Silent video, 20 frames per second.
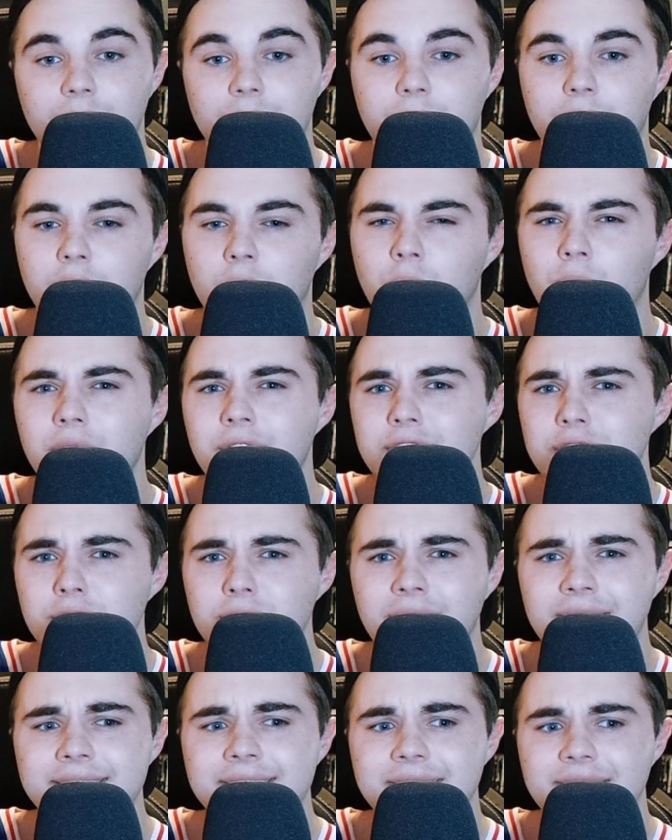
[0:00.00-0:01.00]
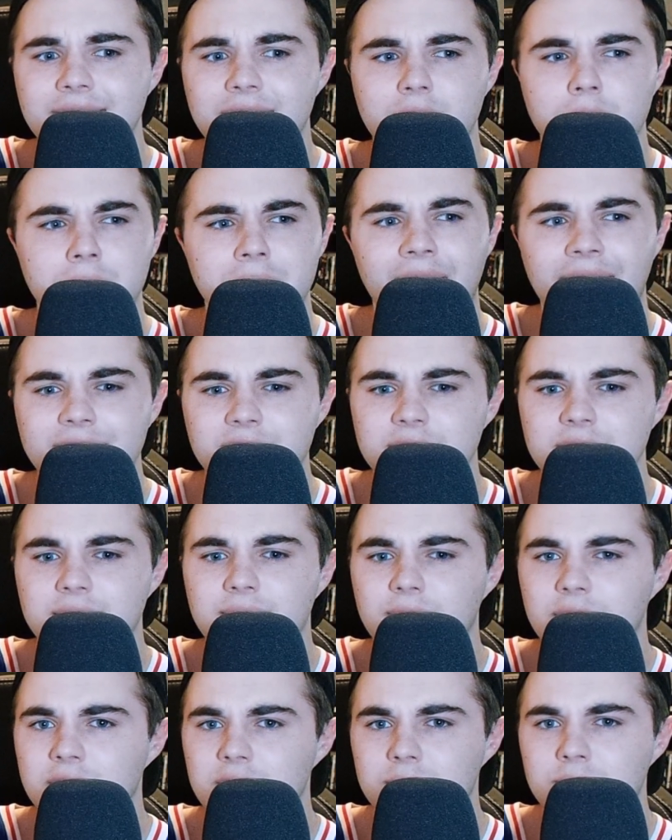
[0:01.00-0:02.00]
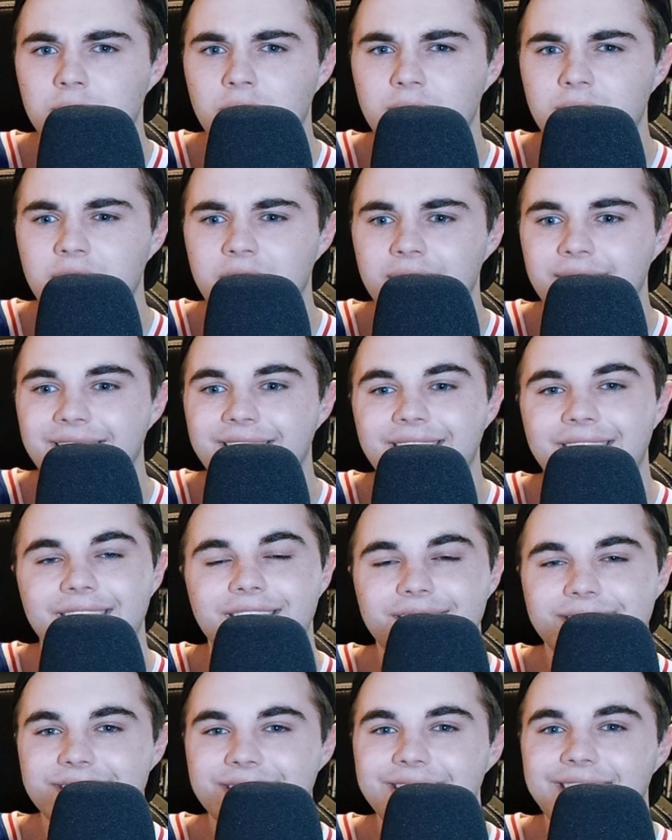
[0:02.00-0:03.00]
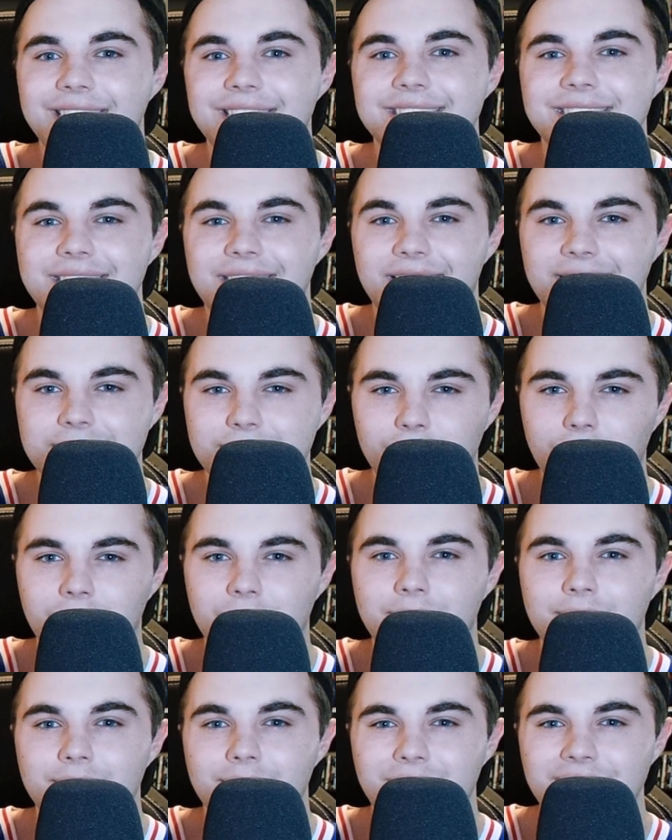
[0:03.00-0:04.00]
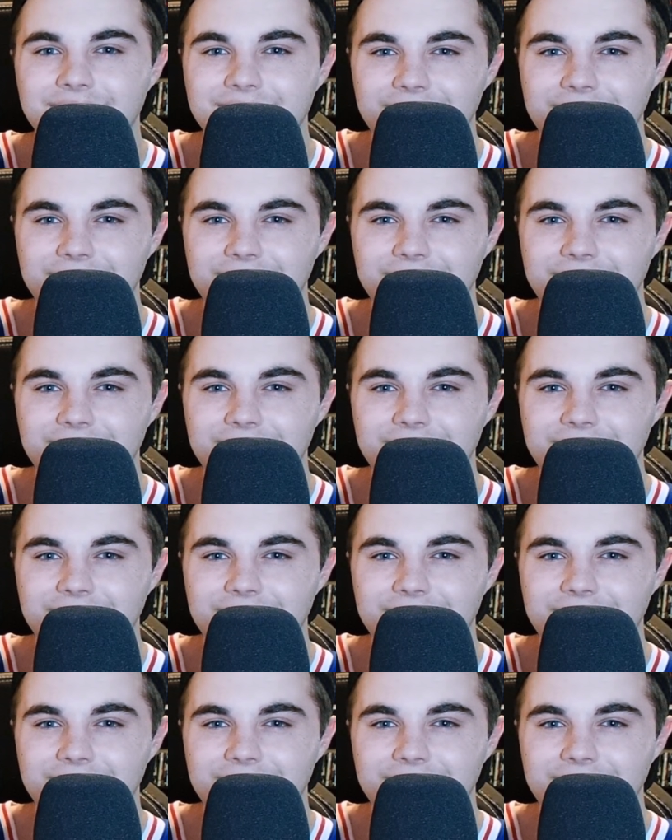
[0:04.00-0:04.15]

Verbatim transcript: But what did you guys think of the reactions for this movie? And I'll see you guys on the next one. Peace